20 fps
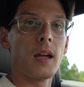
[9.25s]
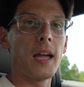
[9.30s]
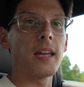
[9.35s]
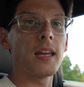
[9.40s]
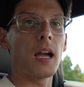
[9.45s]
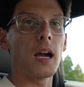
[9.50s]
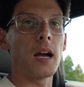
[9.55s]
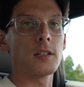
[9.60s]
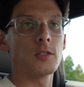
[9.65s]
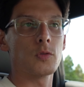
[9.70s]
Hey
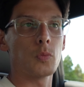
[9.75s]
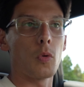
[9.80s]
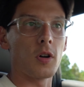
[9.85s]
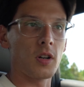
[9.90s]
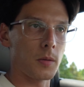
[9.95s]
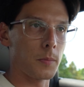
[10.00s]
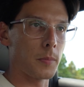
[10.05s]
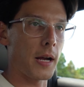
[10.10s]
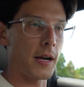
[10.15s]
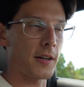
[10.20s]
guys,
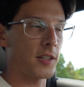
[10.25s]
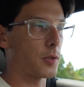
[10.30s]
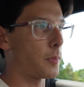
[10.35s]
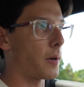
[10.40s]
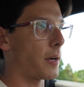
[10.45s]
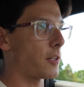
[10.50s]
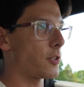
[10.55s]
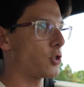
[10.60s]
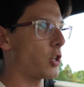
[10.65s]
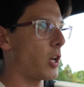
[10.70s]
welcome back to
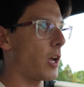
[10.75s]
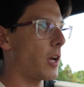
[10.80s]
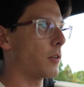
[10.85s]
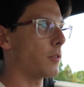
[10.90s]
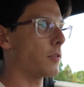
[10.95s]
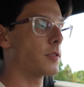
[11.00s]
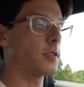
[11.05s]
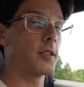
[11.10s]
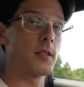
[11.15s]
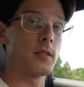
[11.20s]
my channel.
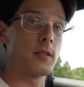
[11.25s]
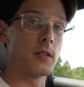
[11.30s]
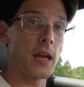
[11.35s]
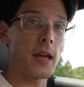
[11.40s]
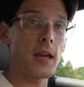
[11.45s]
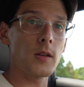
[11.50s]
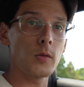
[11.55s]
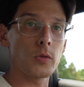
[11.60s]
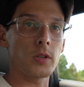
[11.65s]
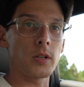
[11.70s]

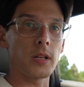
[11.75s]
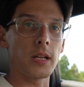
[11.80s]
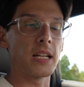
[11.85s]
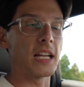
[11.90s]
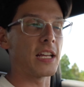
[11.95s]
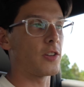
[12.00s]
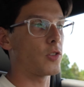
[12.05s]
Today we're in a